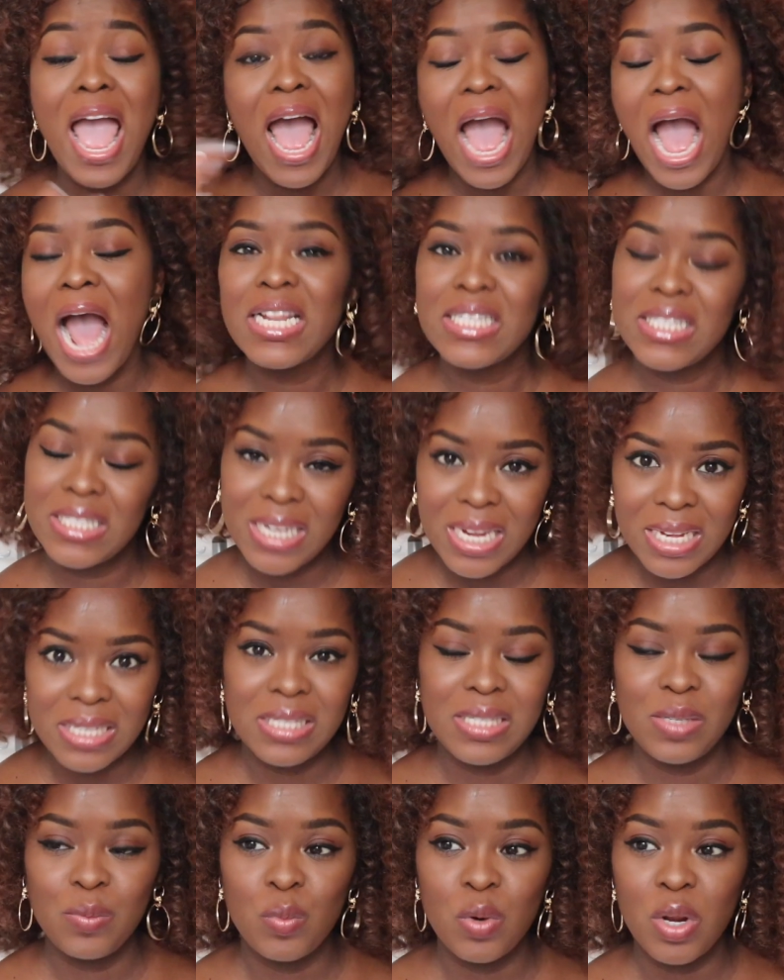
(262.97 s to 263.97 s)
and
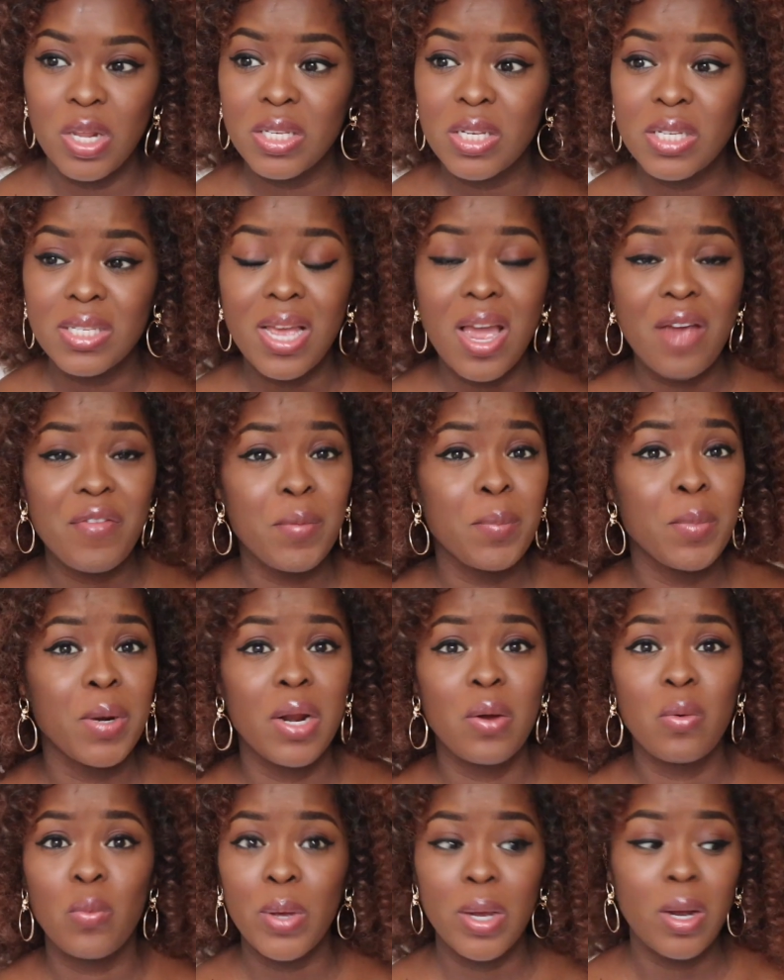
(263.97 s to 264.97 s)
testimonies, because every morning
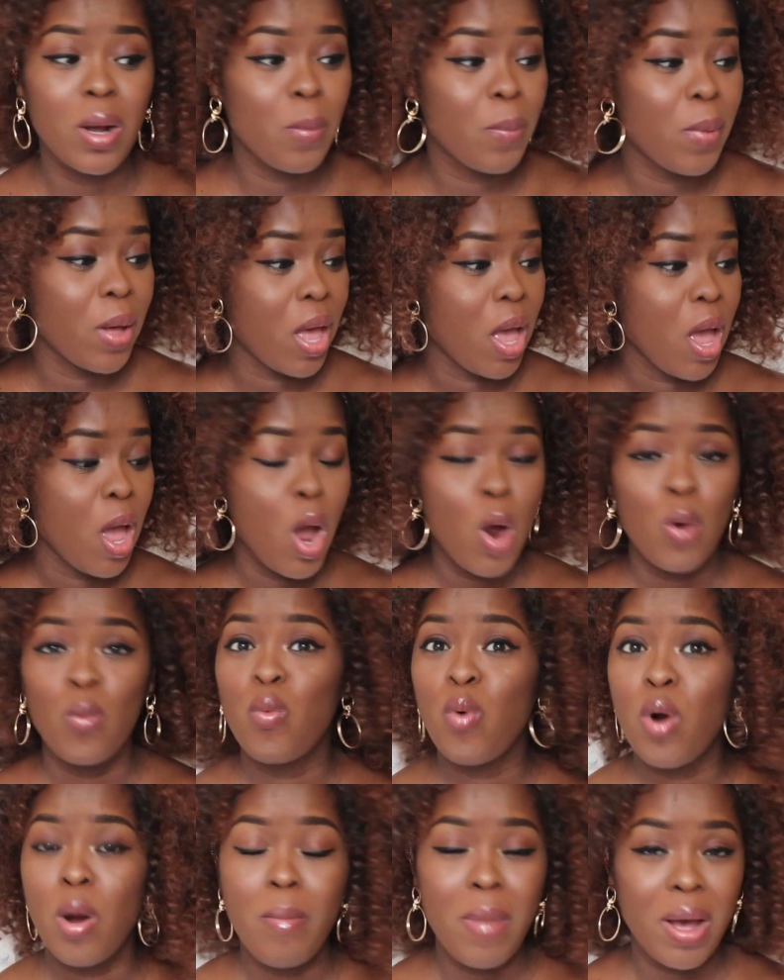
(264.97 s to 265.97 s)
I wake up,
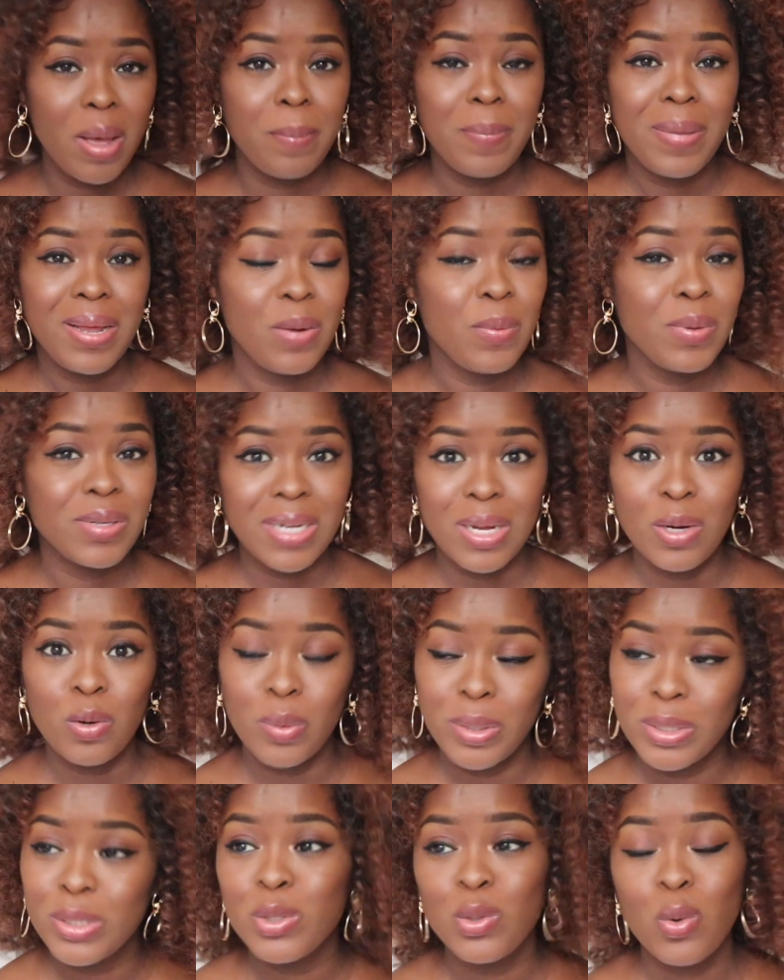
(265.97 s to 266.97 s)
rub my belly with
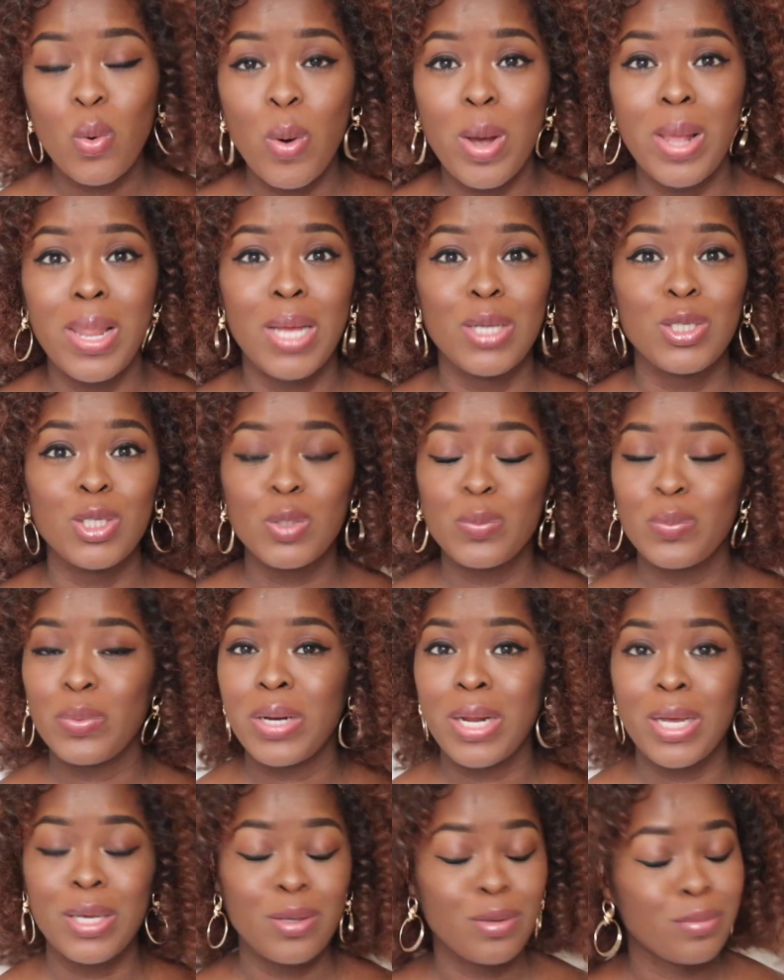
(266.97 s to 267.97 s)
anointing oil and just be
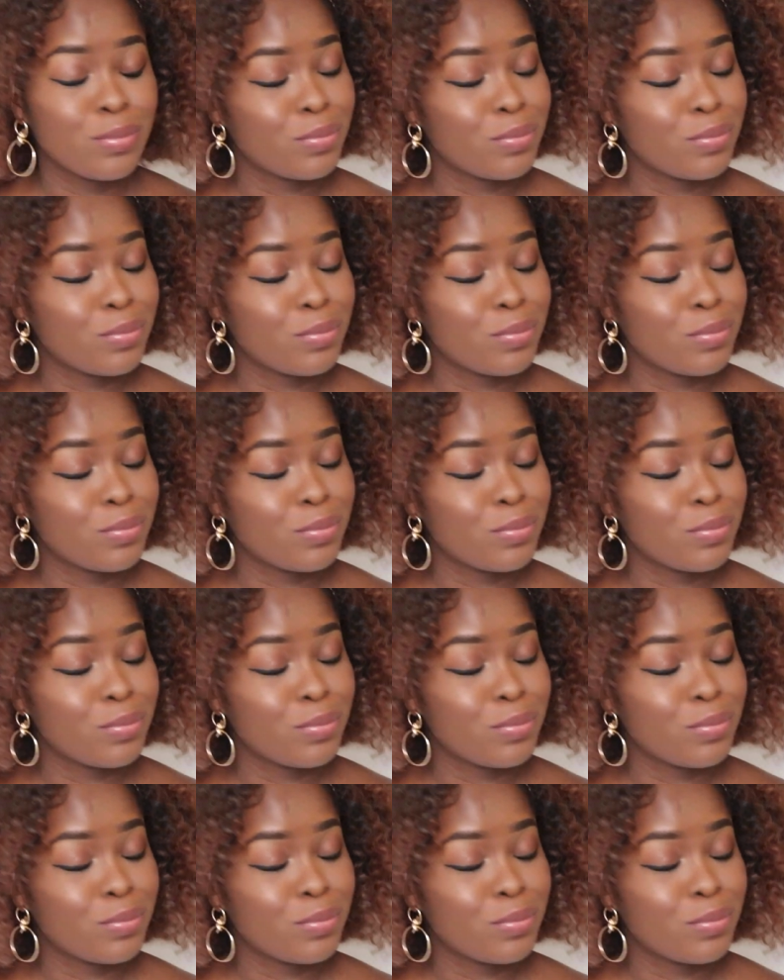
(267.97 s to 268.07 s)
like,